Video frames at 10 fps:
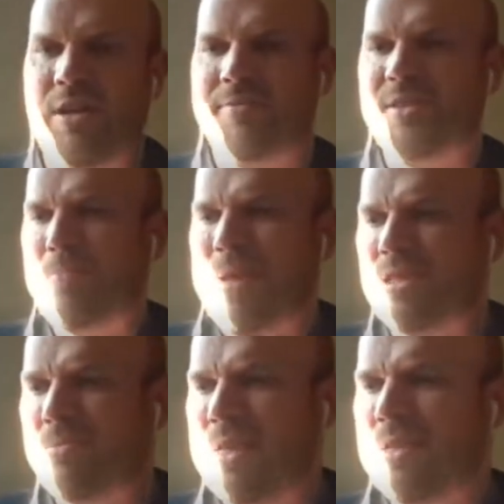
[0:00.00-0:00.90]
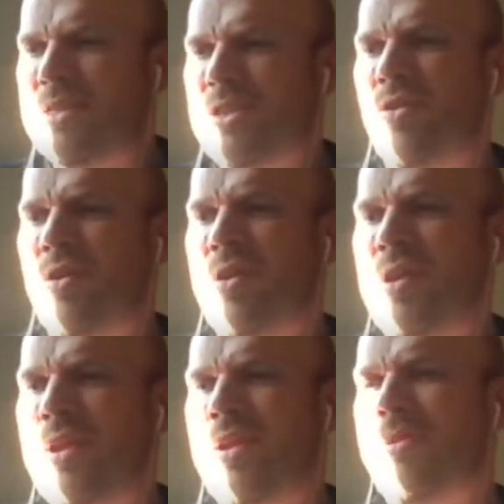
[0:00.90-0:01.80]
of specimens or
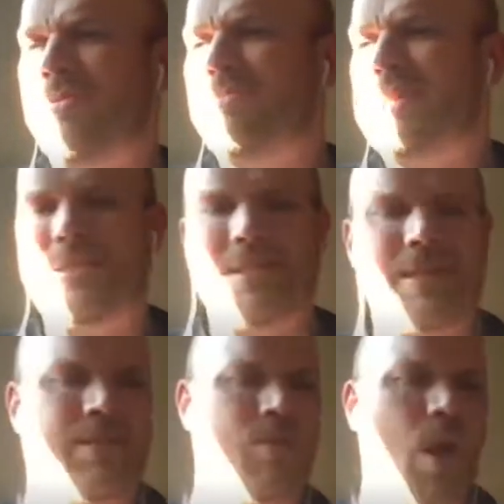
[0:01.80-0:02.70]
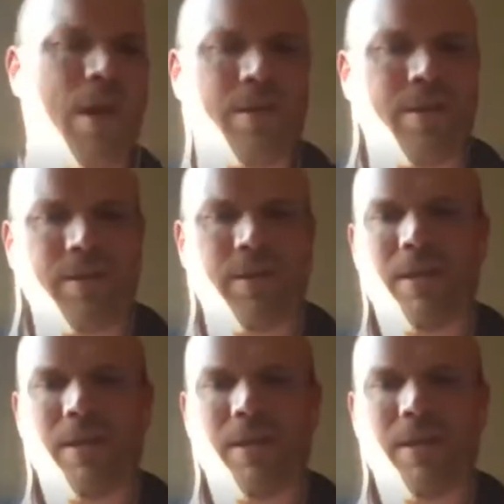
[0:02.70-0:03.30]
uh, testing water,